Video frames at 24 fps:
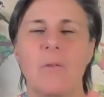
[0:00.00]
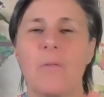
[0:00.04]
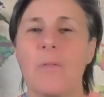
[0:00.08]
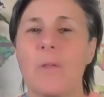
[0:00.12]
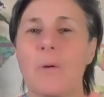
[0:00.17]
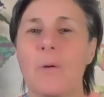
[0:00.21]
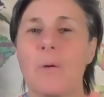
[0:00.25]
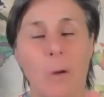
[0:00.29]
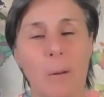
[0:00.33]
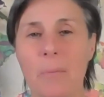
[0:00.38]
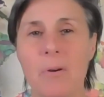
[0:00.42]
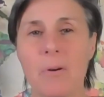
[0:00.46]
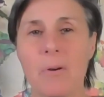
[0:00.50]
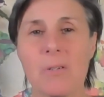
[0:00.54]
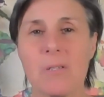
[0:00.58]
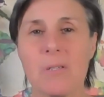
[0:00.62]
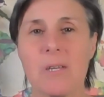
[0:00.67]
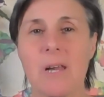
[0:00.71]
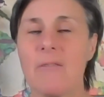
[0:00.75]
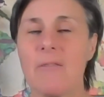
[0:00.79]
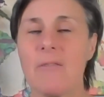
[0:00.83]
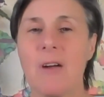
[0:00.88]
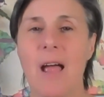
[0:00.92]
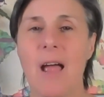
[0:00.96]
only one
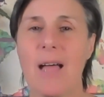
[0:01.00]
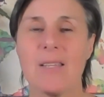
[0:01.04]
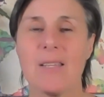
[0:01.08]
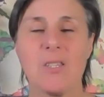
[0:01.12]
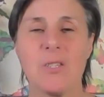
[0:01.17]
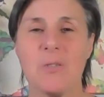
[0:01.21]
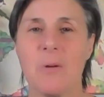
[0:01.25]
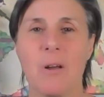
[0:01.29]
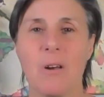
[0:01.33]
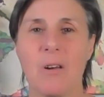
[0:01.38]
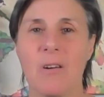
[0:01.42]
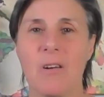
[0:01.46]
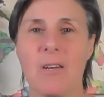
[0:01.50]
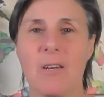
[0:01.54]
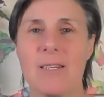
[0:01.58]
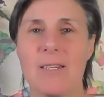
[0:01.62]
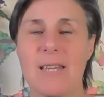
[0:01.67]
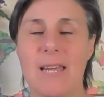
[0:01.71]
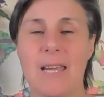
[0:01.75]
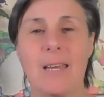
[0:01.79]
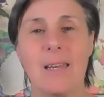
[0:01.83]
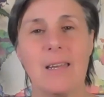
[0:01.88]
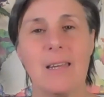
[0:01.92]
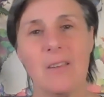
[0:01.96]
person ever asks you out on a
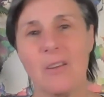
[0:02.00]
date,